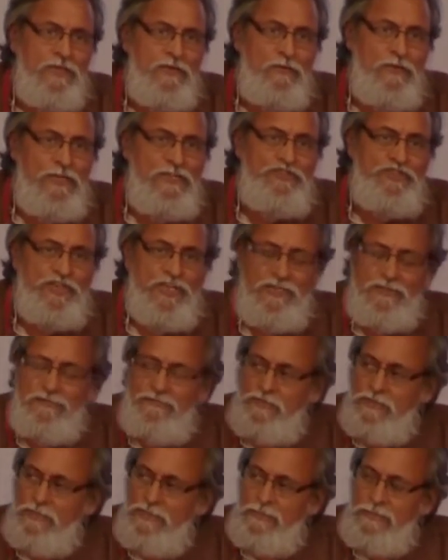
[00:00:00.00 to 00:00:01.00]
wheelchair
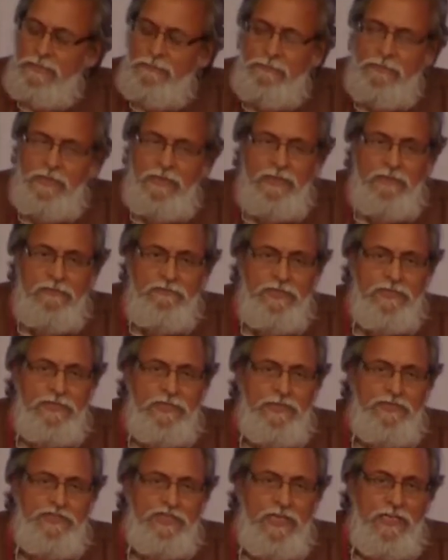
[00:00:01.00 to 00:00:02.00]
for the
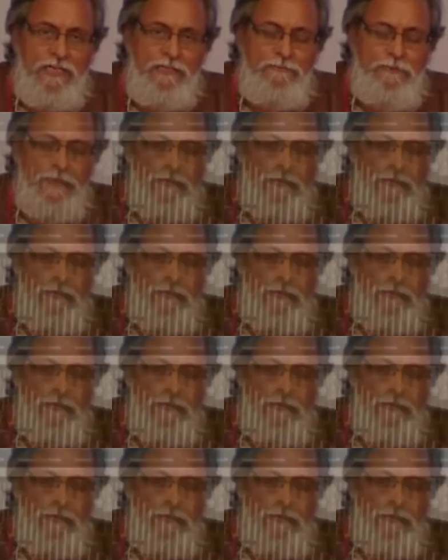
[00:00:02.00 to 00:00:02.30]
physically challenged